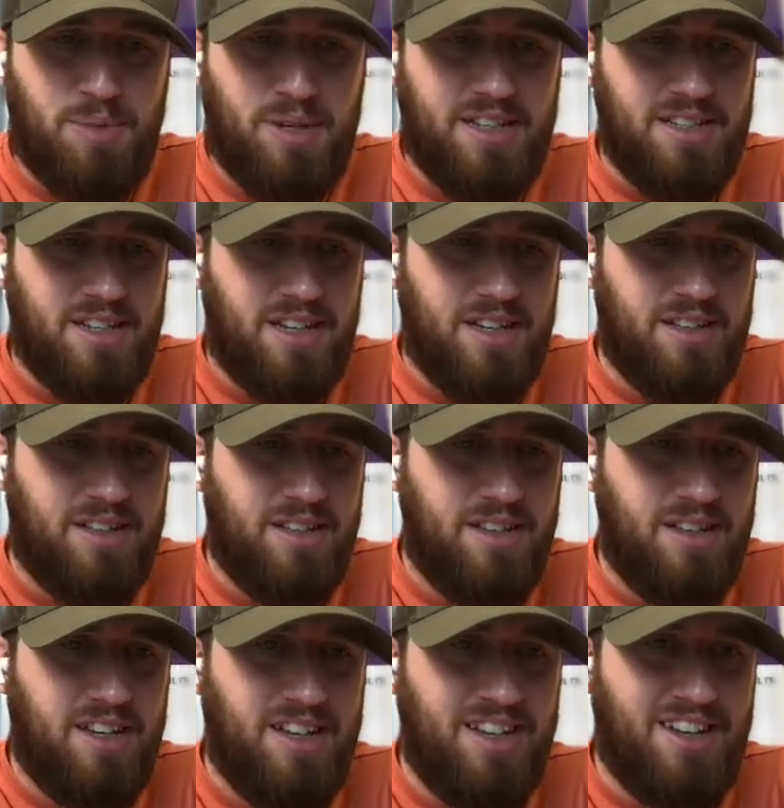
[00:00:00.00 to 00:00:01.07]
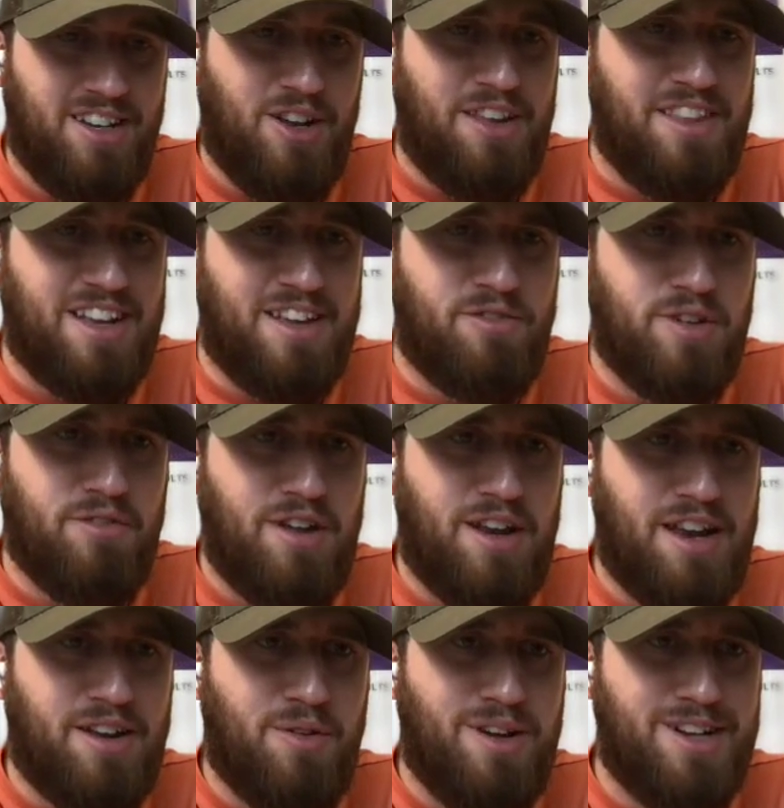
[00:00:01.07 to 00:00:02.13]
But I think if we run
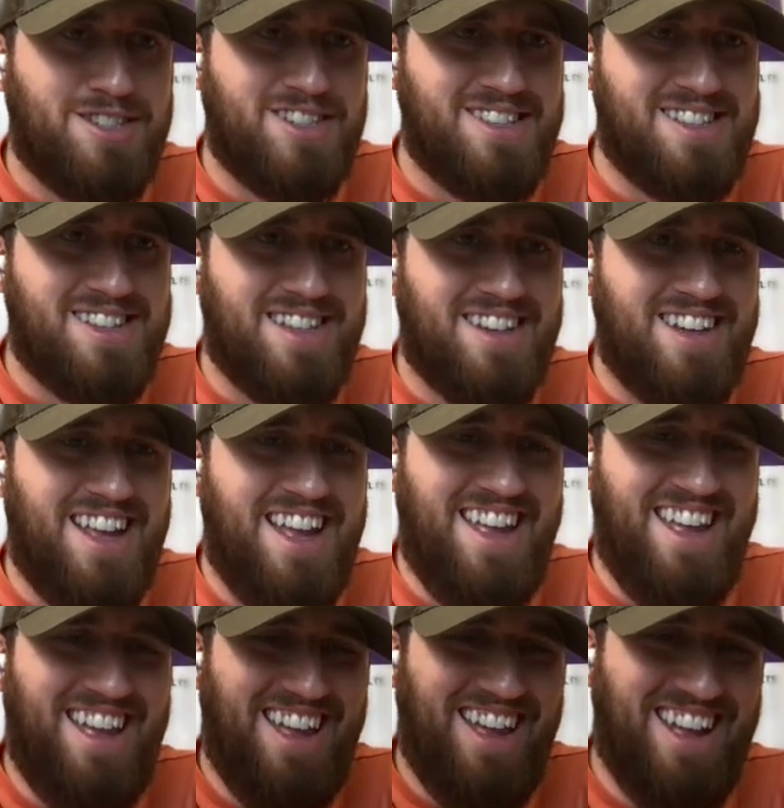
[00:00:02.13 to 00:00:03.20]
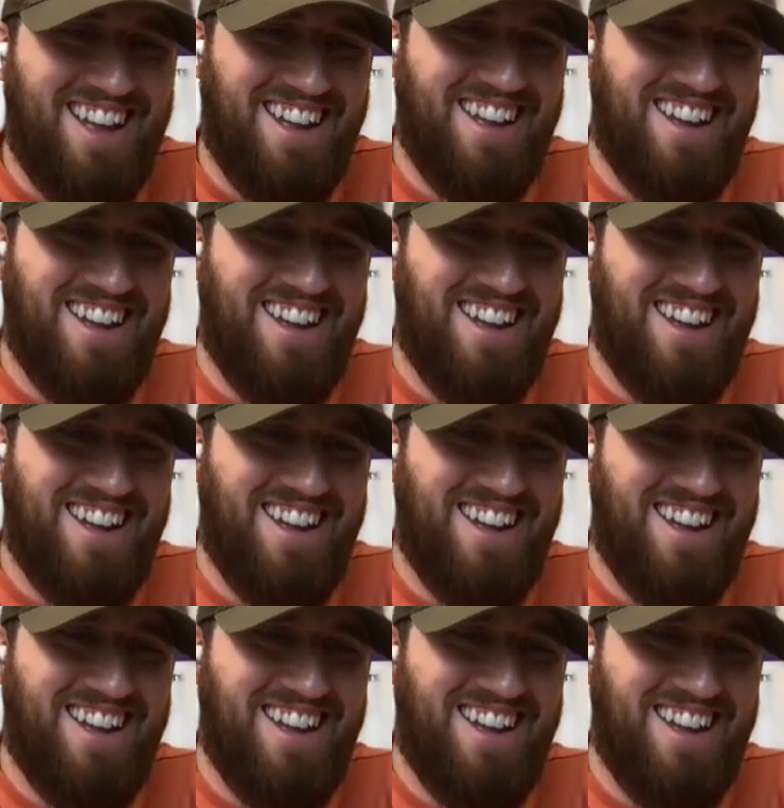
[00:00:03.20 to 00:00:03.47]
out of questions, then I